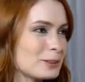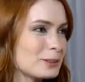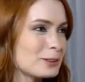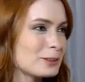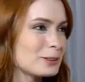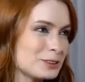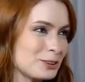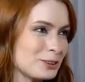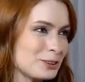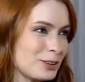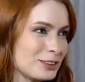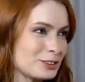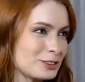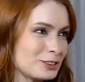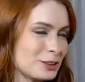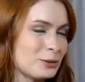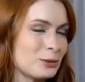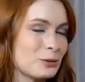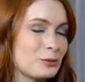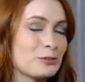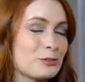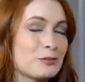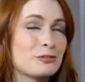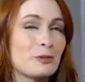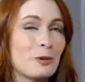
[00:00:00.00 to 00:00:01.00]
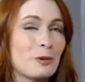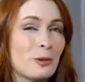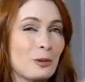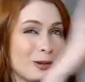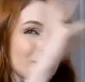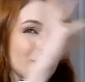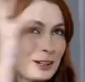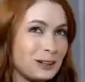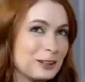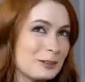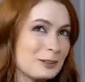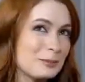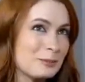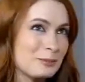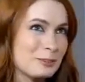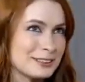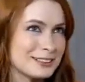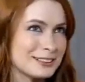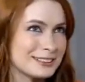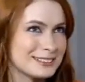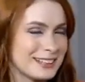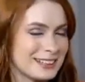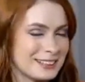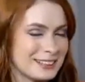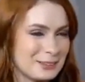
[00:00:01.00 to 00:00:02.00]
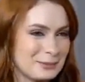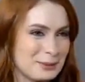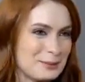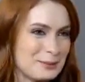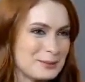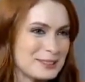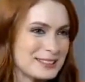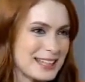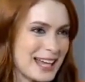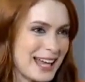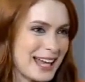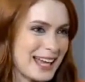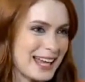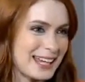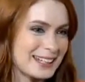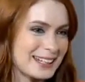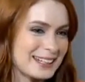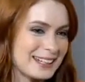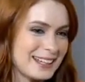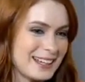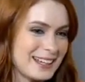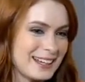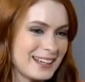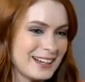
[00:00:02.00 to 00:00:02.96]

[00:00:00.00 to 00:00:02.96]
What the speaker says: We just launched a whole forum, redesigned the website.